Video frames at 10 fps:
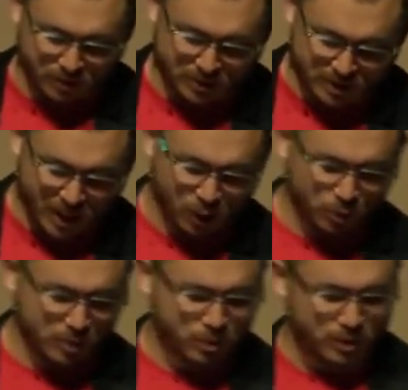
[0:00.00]
The Messiah
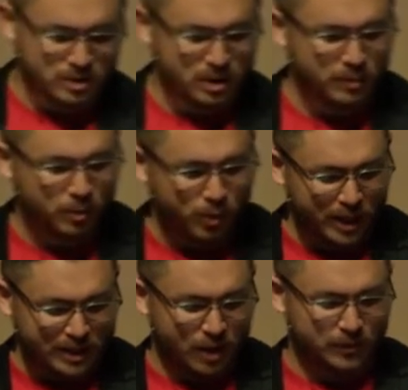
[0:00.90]
would be born. So I'm going to
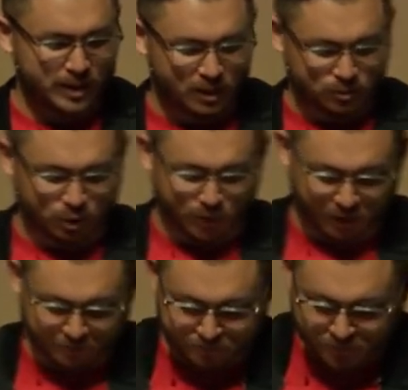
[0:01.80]
break that one down real
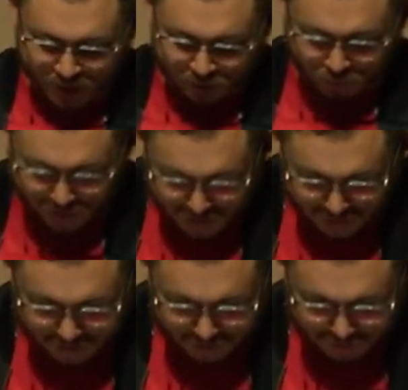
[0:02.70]
quick.
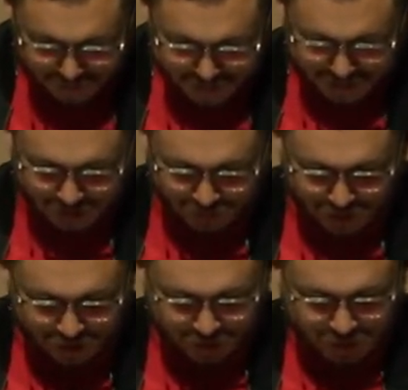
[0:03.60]
300 BC,
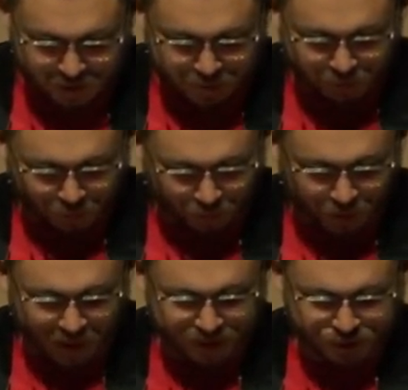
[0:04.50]
300 years before
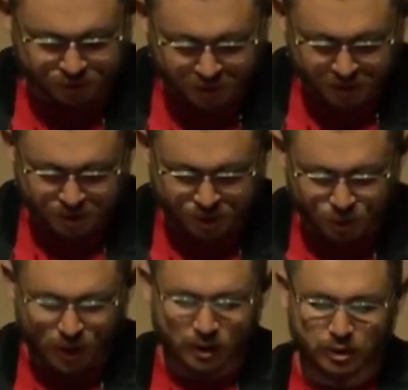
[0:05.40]
Christ,
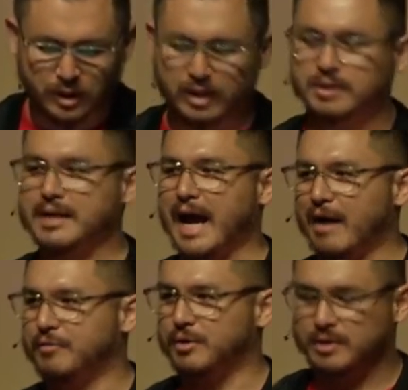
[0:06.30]
200 years
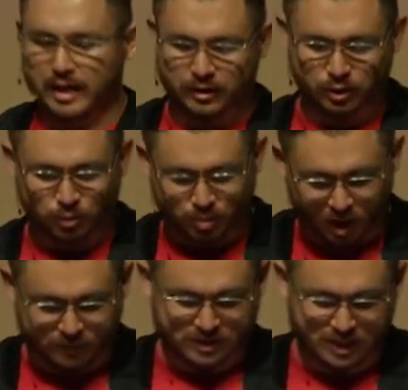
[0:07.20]
after Daniel
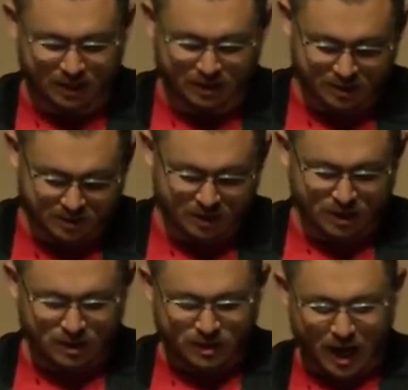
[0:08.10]
prophesied this.
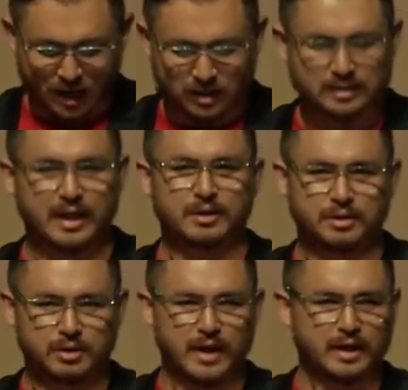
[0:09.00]
Alexander
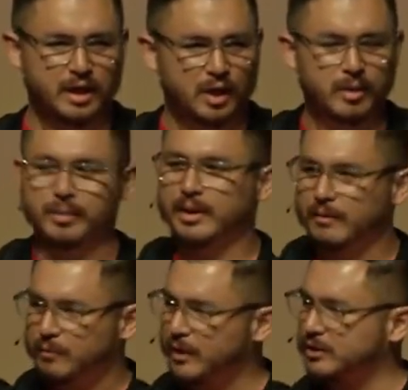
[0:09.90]
the Great. Y'all remember
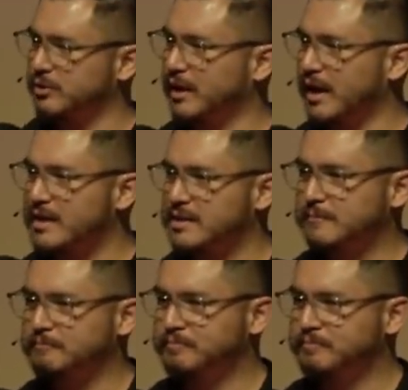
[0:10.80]
him from history class?